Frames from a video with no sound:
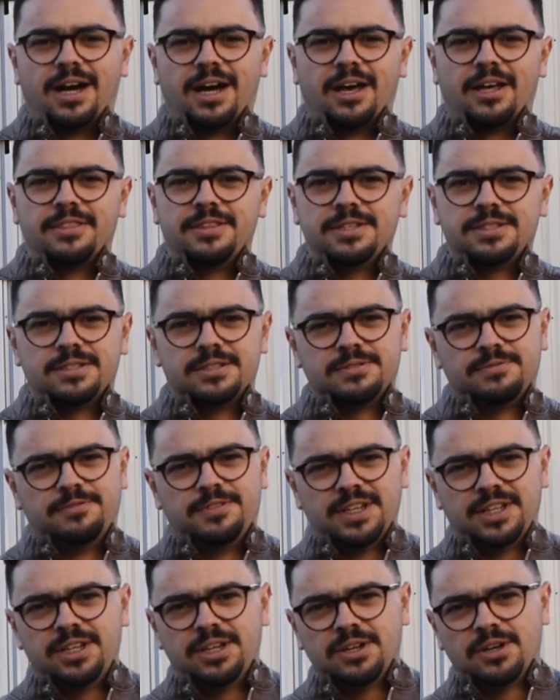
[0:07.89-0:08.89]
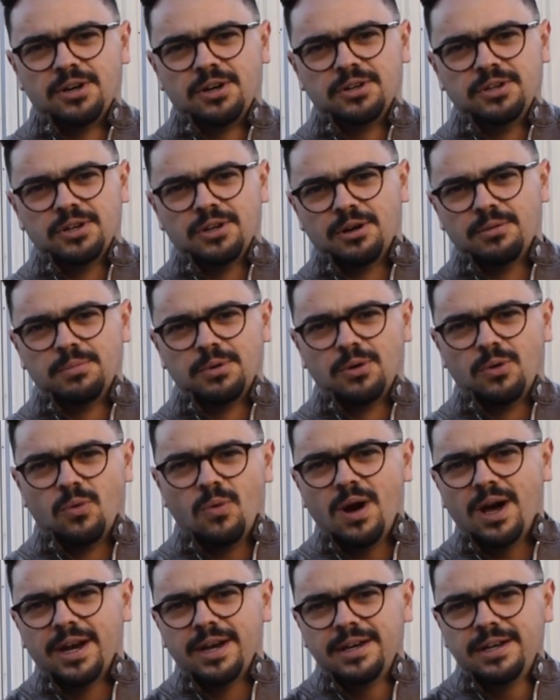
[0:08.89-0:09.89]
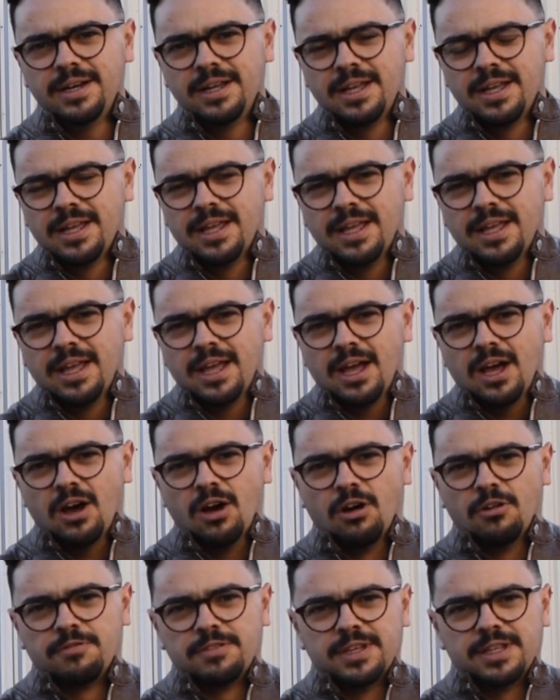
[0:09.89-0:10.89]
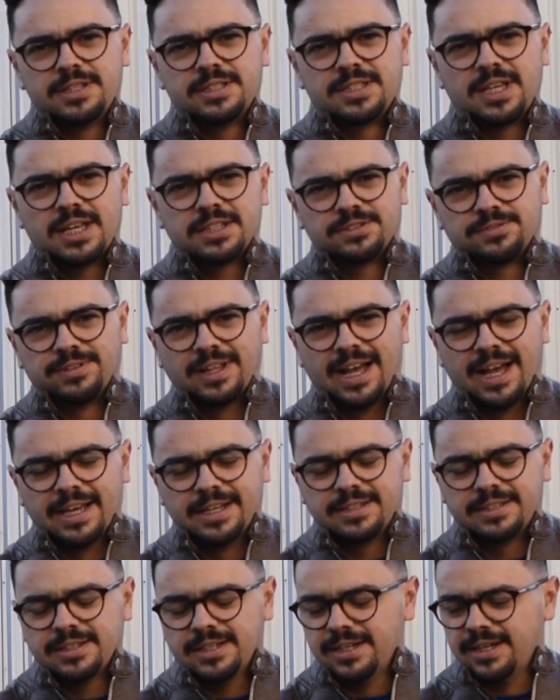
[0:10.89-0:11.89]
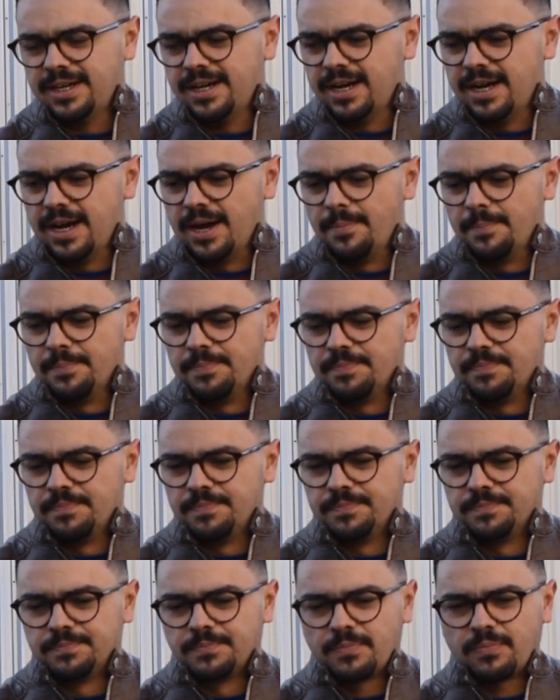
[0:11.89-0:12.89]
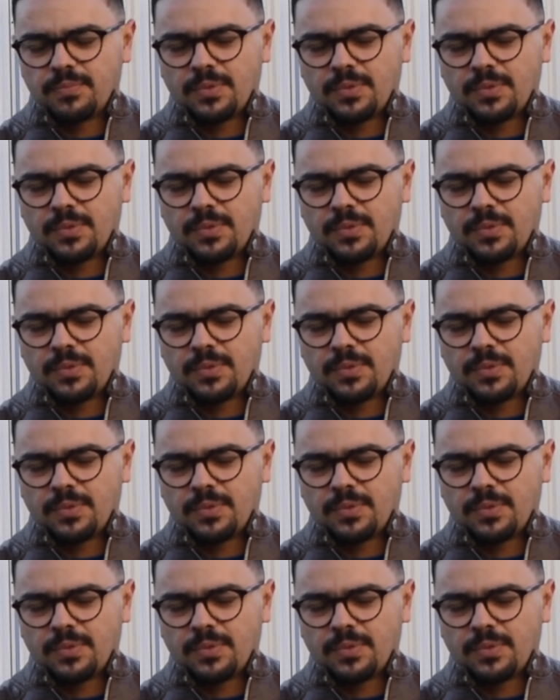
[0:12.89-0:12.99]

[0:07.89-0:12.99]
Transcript: This is video number 1 of the test flight. The